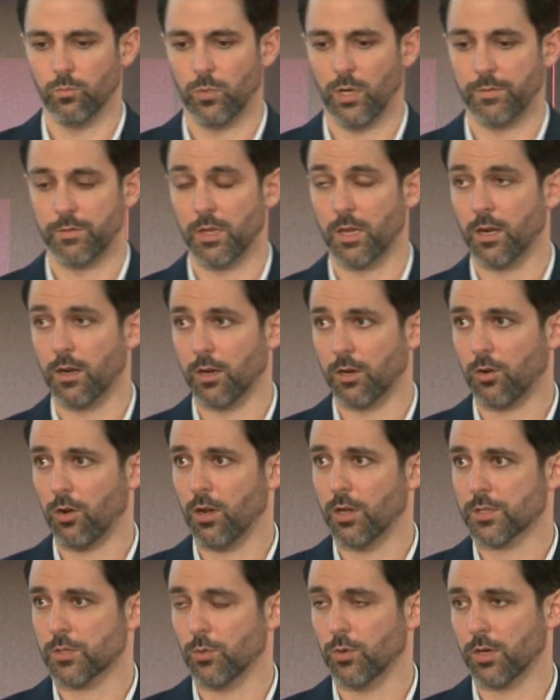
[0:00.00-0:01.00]
We've done it
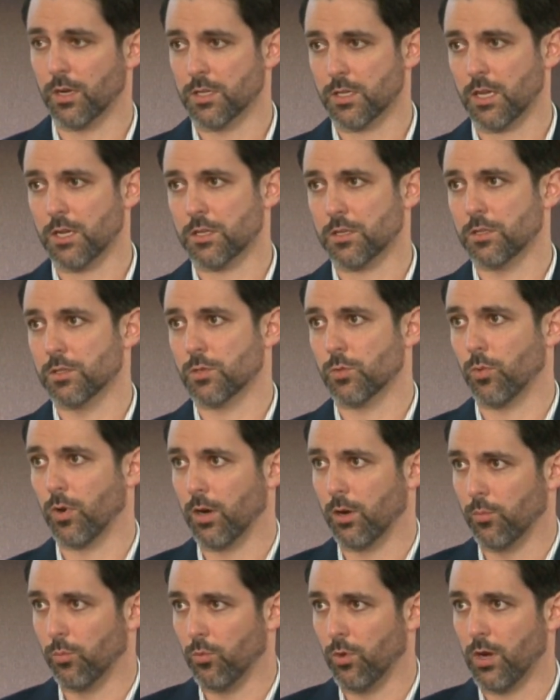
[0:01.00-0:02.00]
across organizations
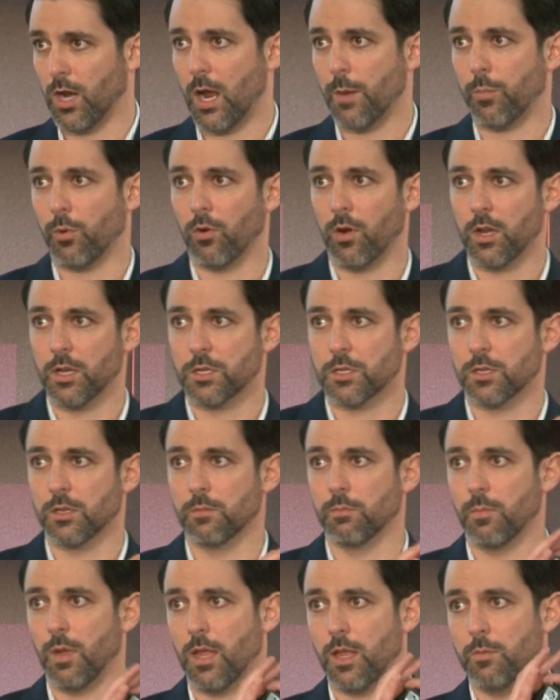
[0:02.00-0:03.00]
where one
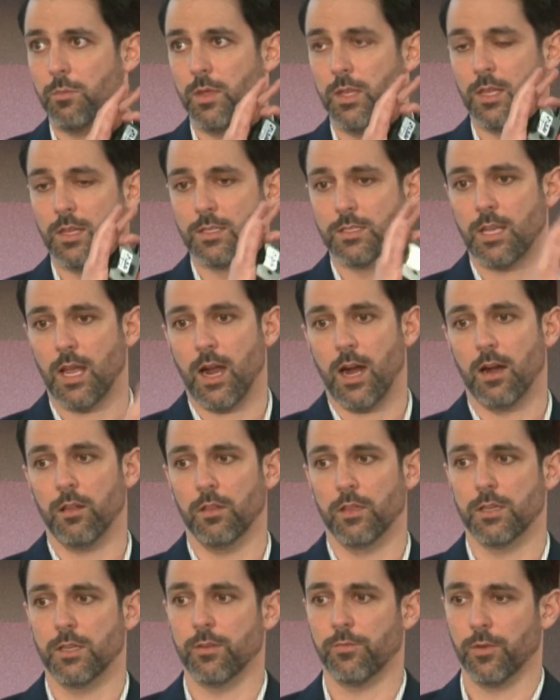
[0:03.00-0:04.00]
operation may be
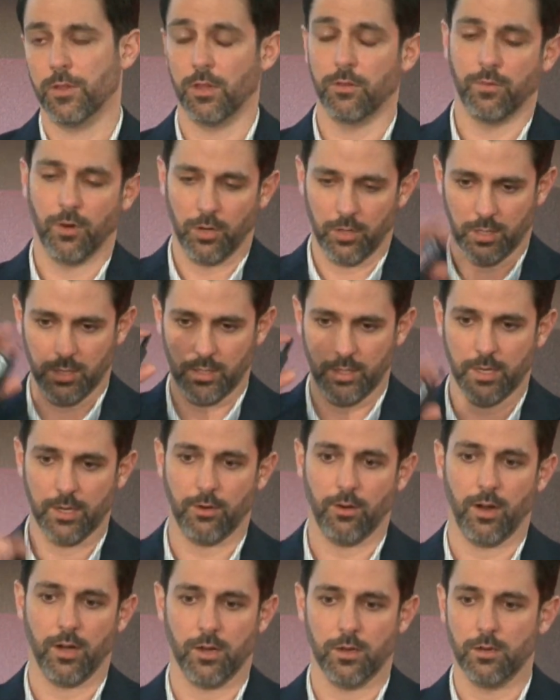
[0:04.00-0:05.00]
entirely different, they're vertically
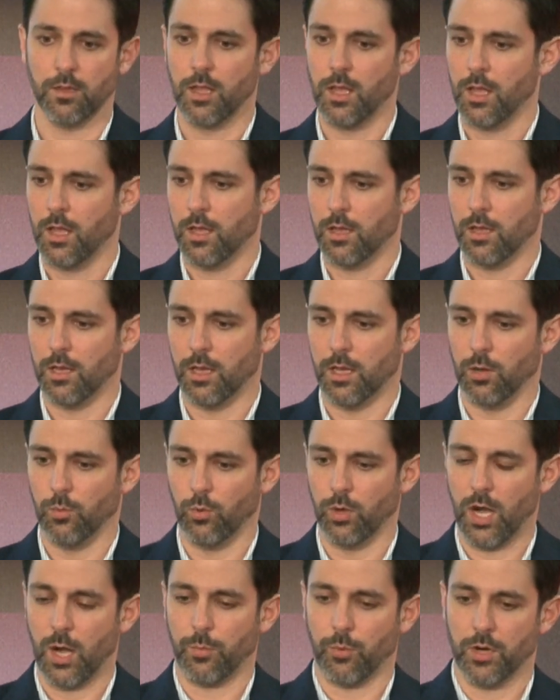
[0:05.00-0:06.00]
integrated.
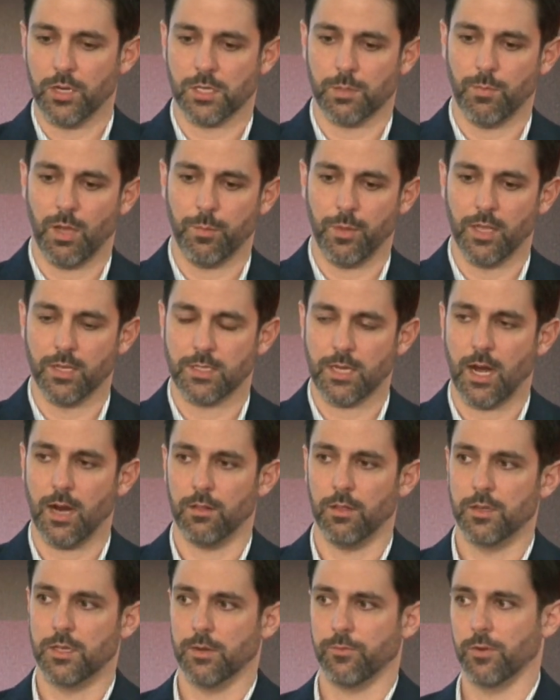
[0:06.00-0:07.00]
One operation may be
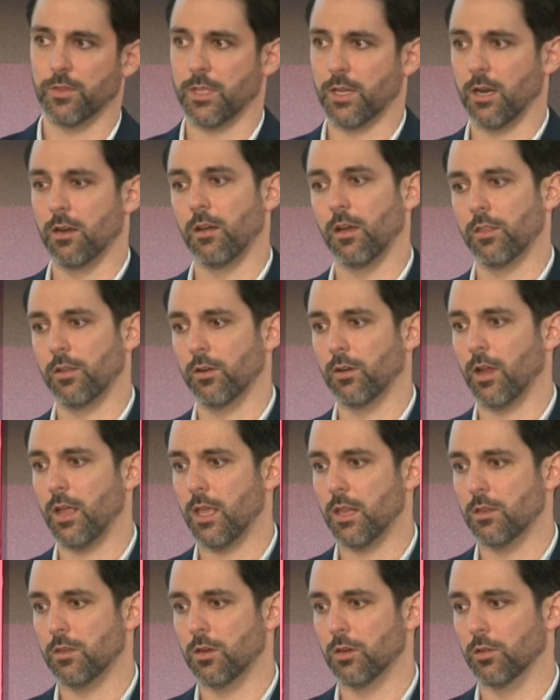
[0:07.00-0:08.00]
entirely different than another,
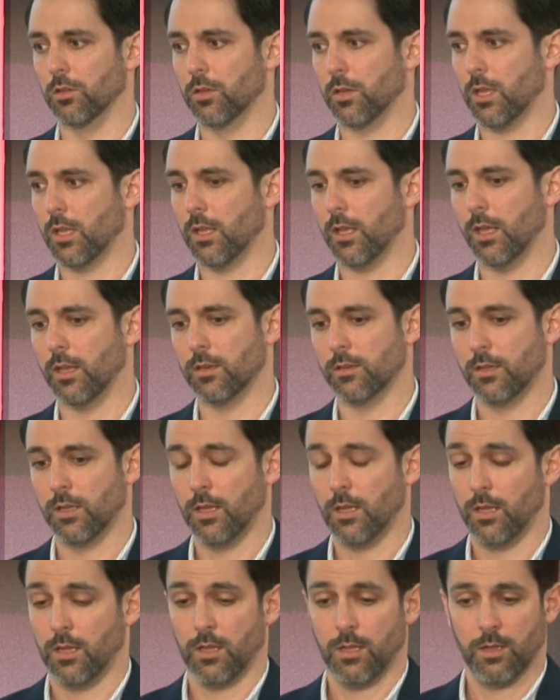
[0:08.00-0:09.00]
and you're looking at
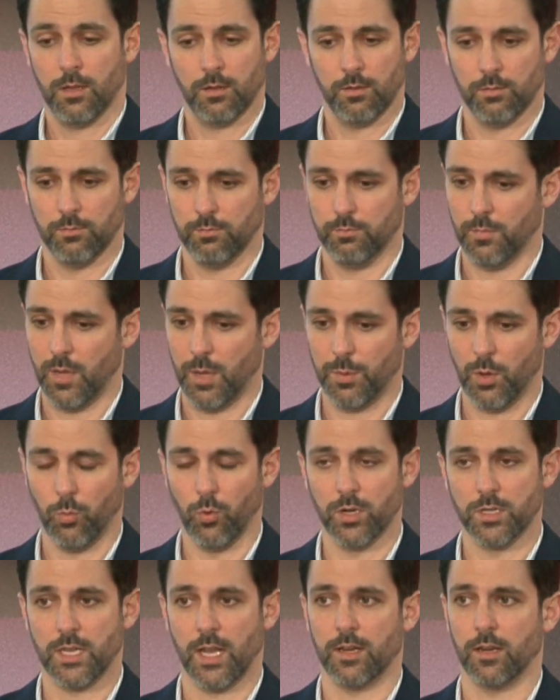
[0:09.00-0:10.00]
maybe
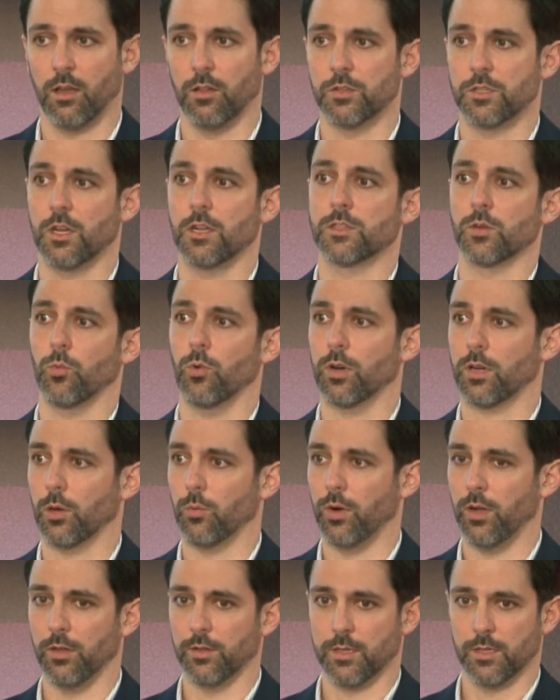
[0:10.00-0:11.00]
one technology doesn't work
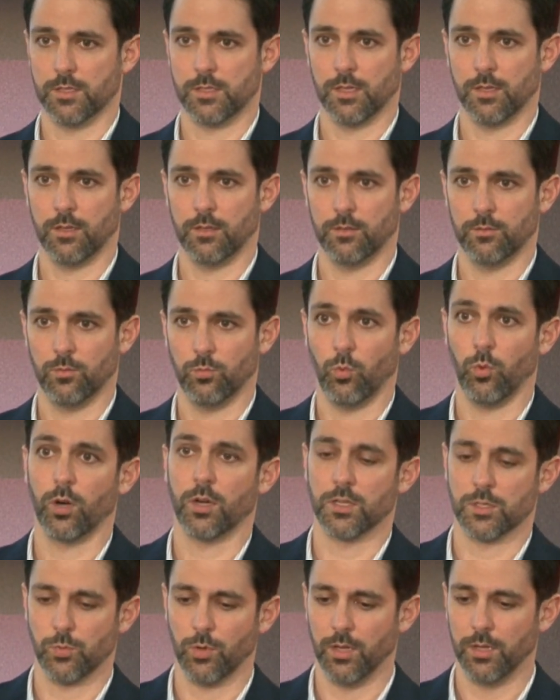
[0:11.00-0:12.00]
as
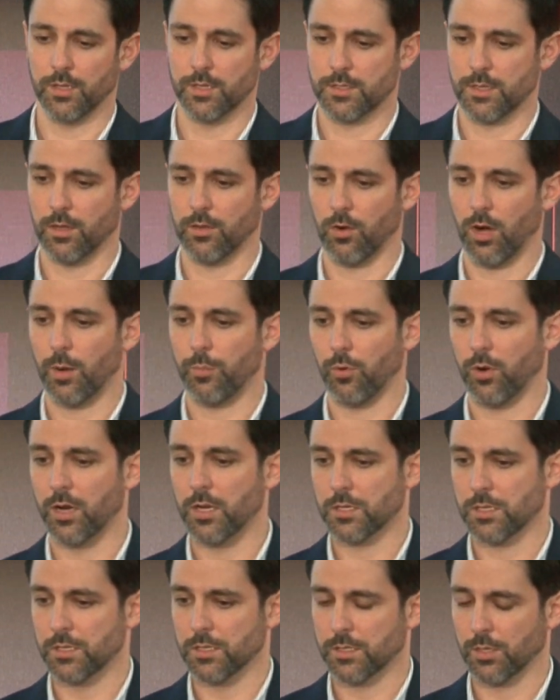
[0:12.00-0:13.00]
well at these other
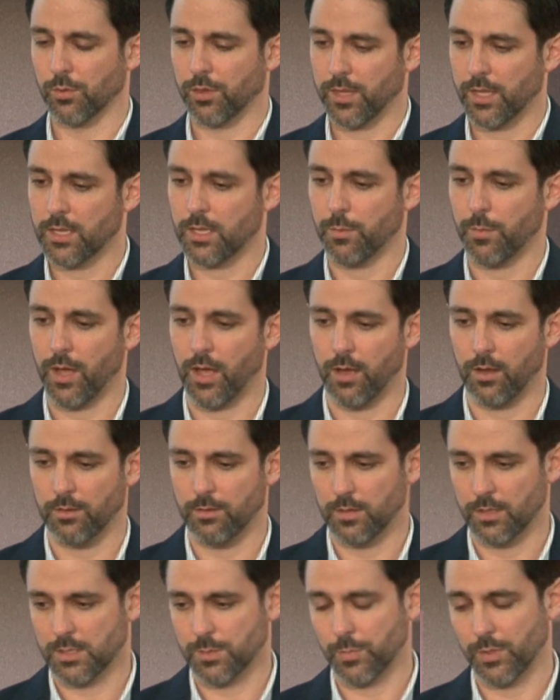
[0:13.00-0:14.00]
operations. So think
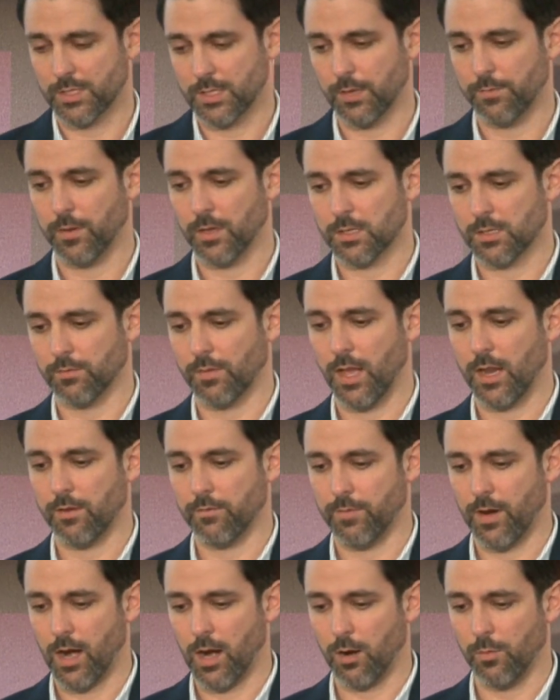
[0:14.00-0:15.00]
about the specifics of that
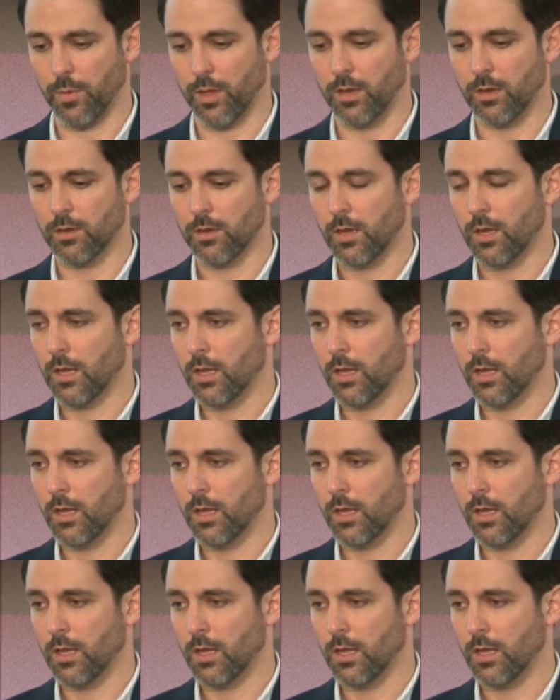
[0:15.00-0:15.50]
environment.